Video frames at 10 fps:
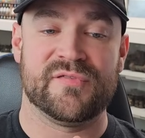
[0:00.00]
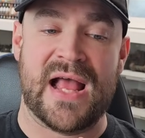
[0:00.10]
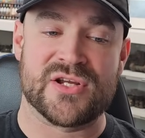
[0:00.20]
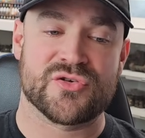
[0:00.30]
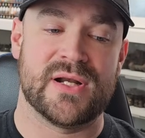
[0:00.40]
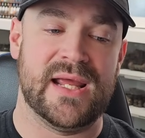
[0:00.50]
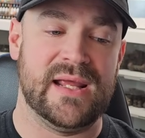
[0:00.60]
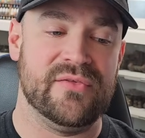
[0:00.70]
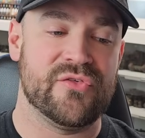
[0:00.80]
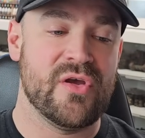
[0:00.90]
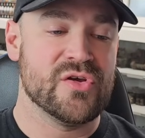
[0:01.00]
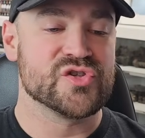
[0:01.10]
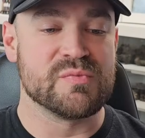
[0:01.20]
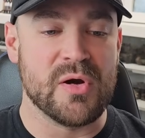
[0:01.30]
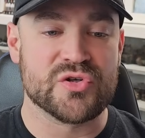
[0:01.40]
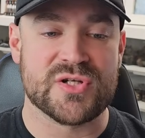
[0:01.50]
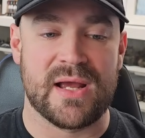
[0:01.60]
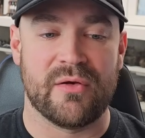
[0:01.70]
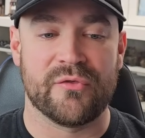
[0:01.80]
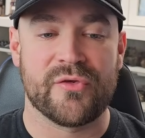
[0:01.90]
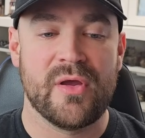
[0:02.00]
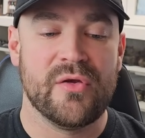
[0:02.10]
Flash grenades, smoke shells.